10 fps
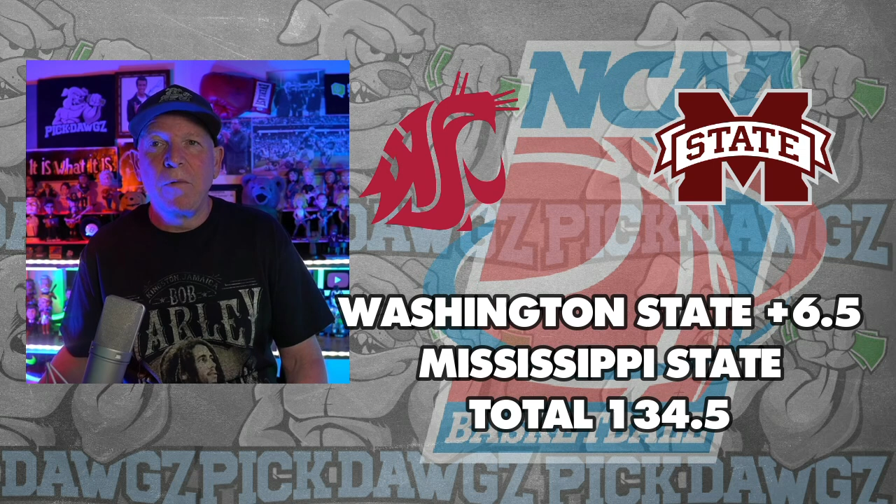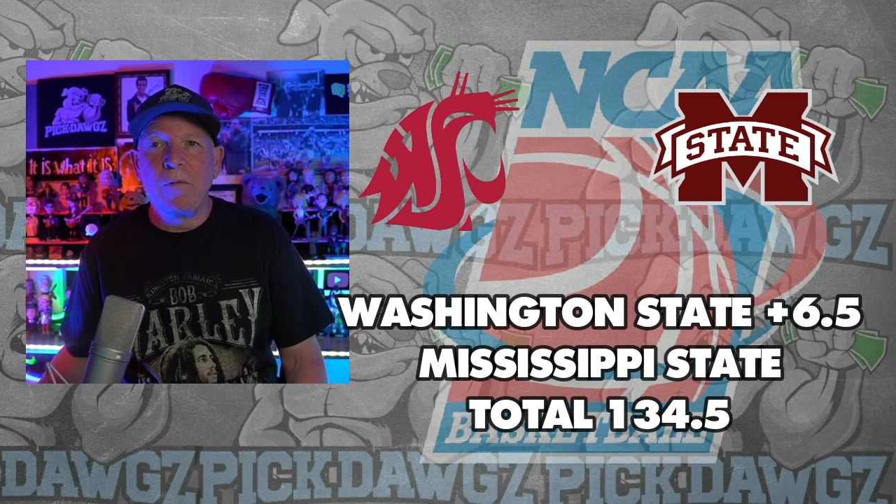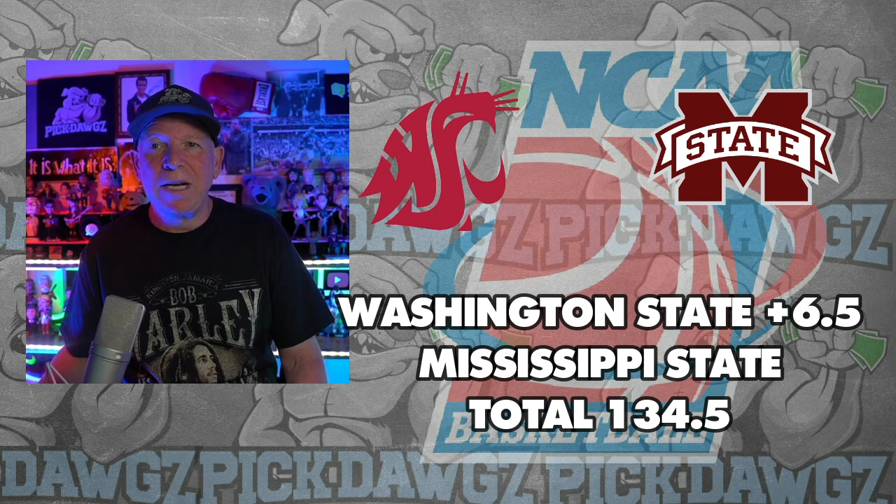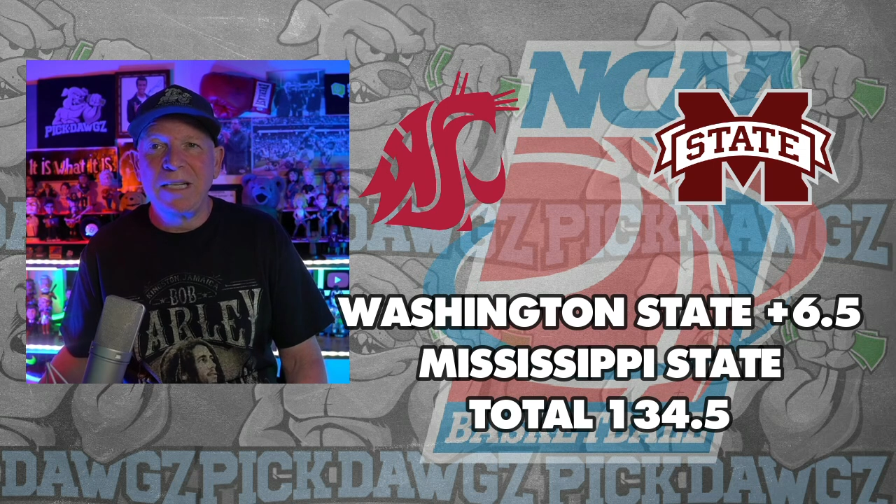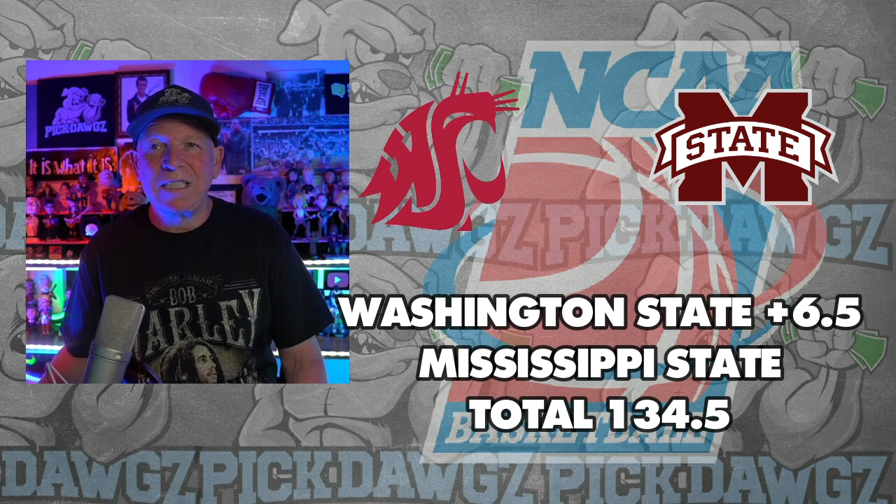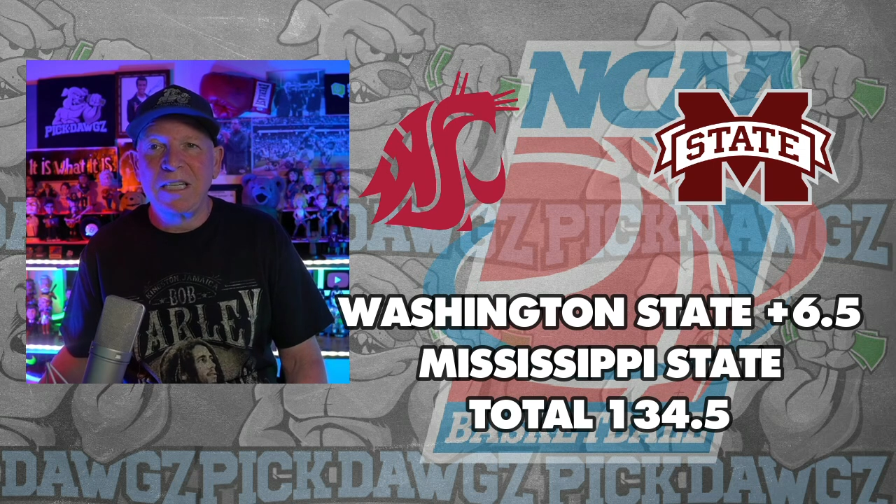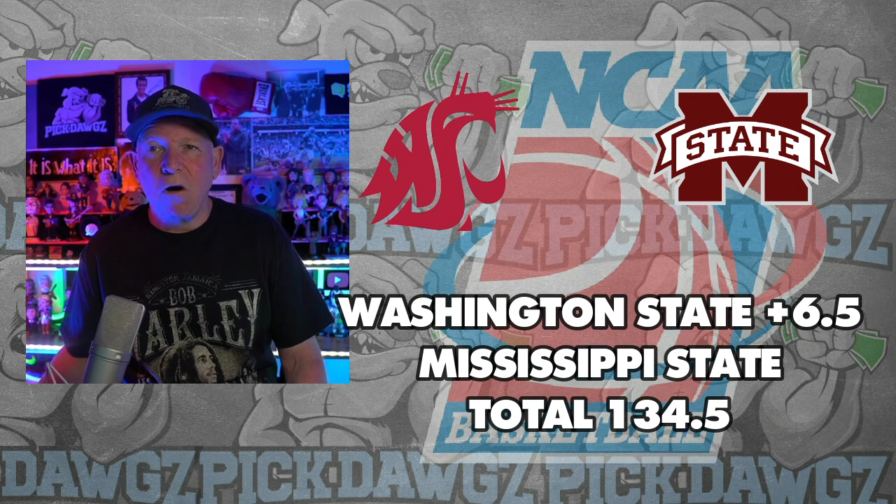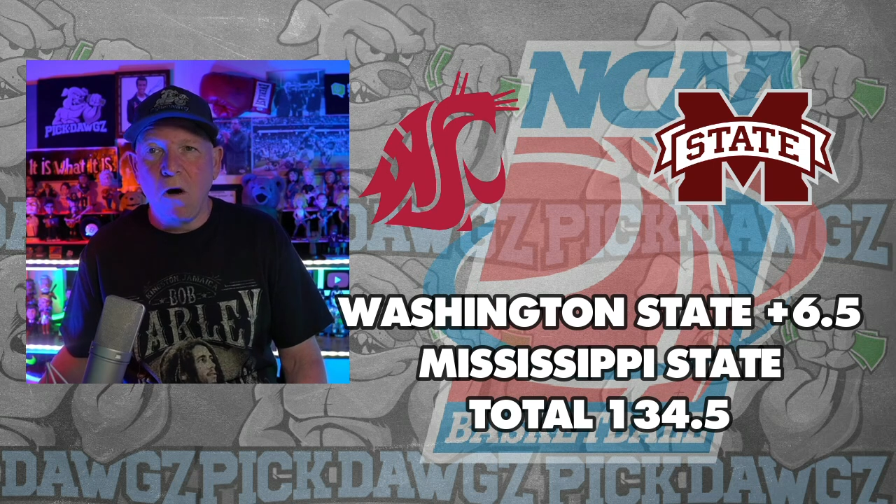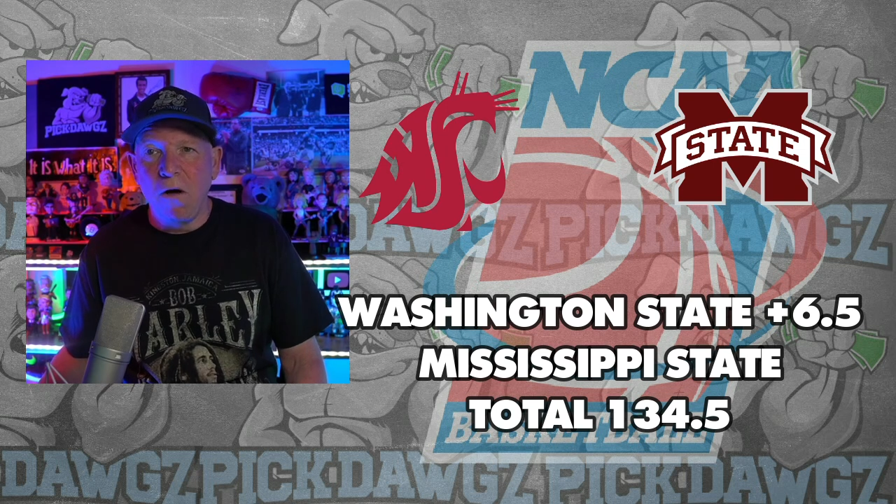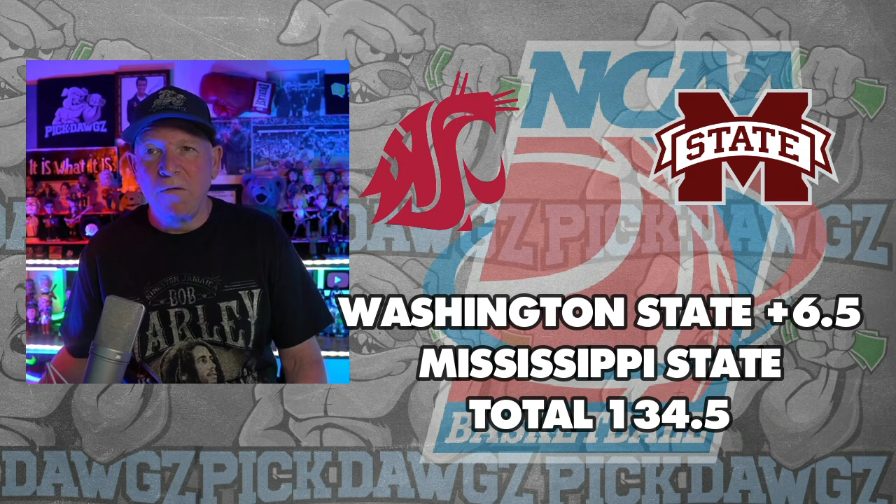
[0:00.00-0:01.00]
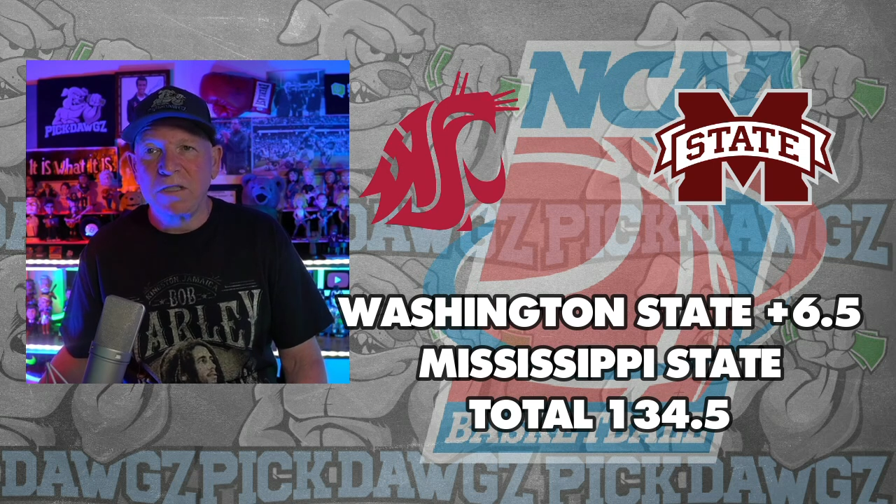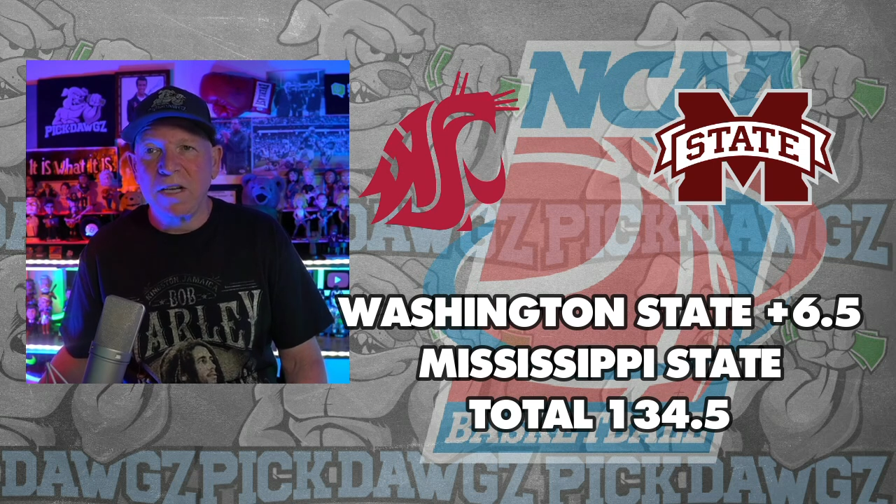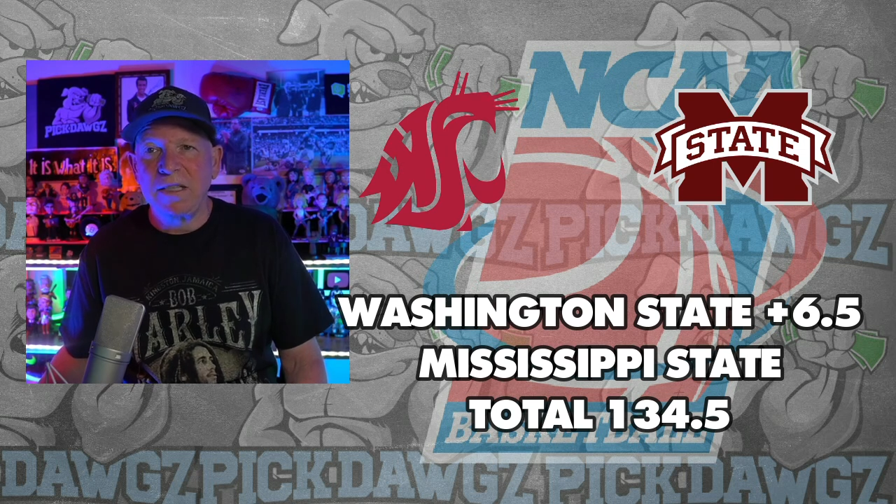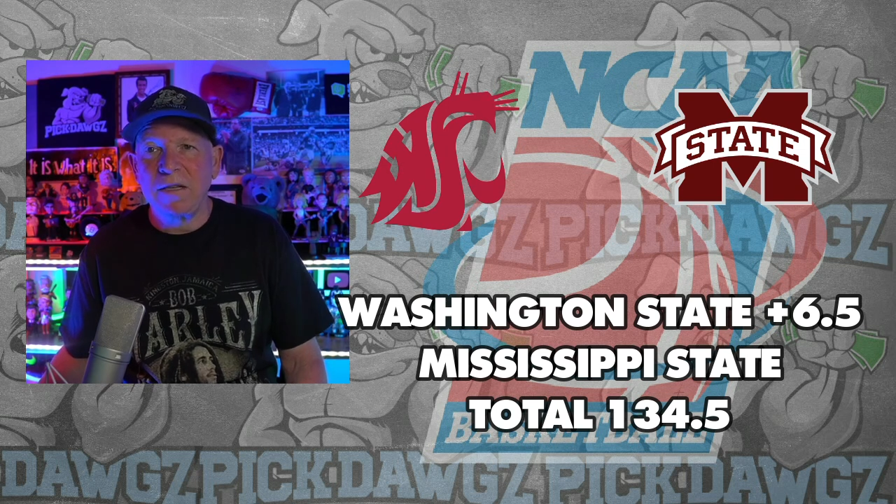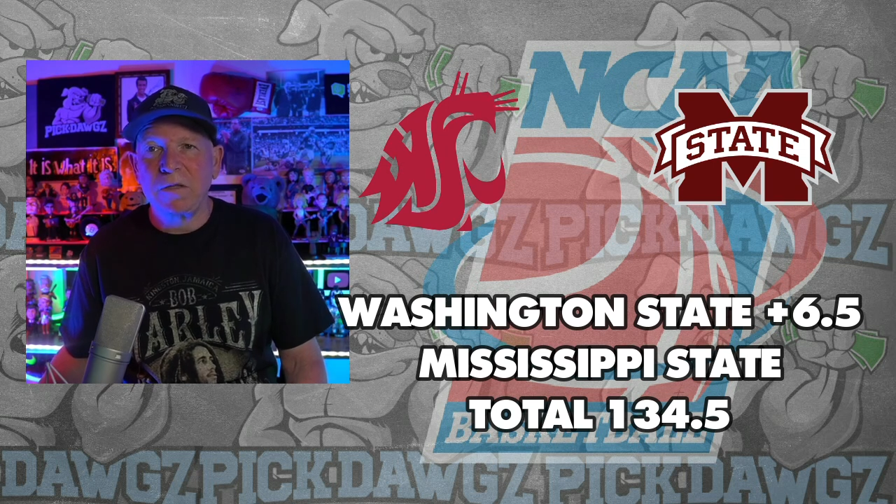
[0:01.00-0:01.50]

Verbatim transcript: but we didn't see all the signs